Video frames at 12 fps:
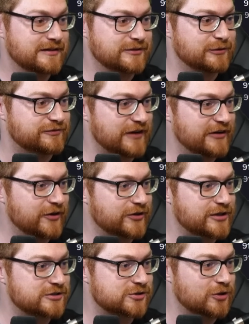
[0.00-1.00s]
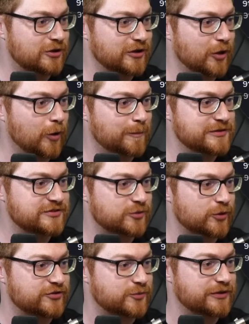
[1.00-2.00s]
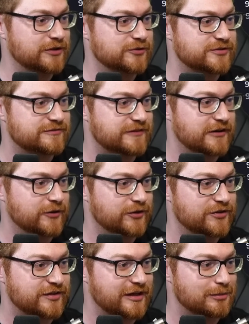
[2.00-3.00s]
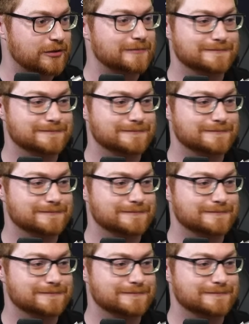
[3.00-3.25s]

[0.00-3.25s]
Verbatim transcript: Defender control, open source Windows Defender disabler.